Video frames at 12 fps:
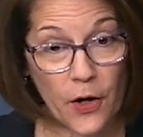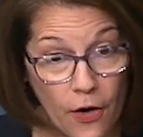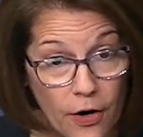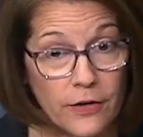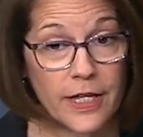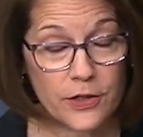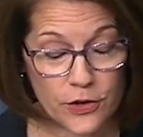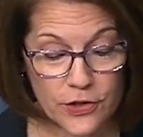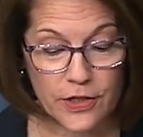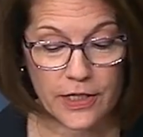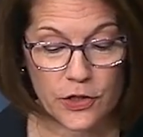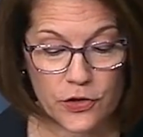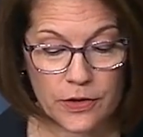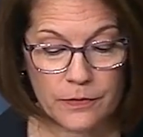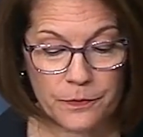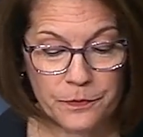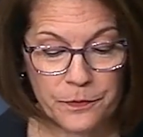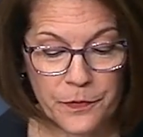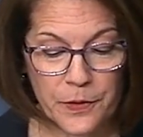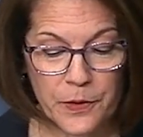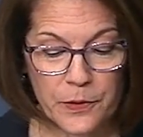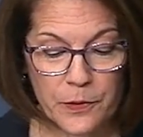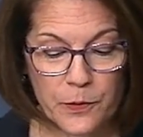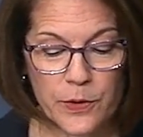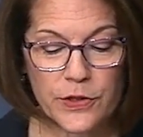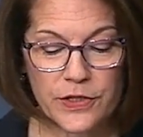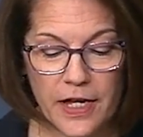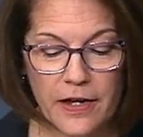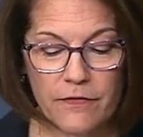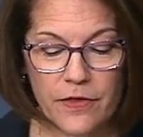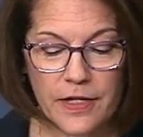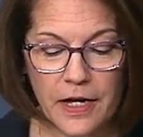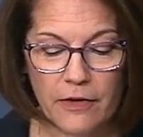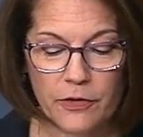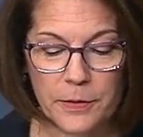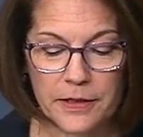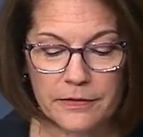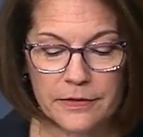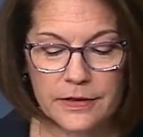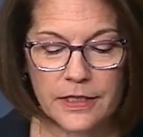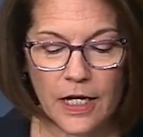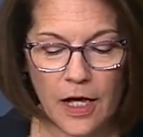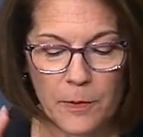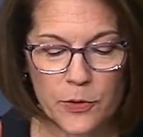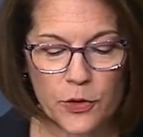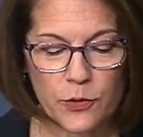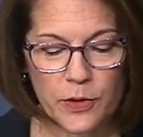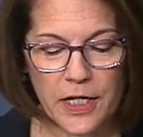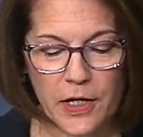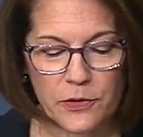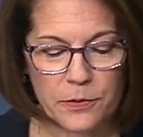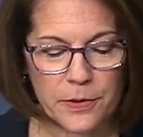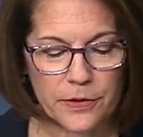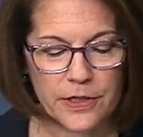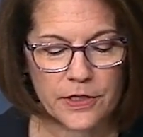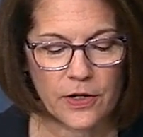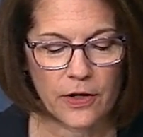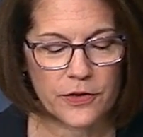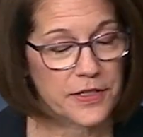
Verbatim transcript: Our legislation will save the government almost $300 billion.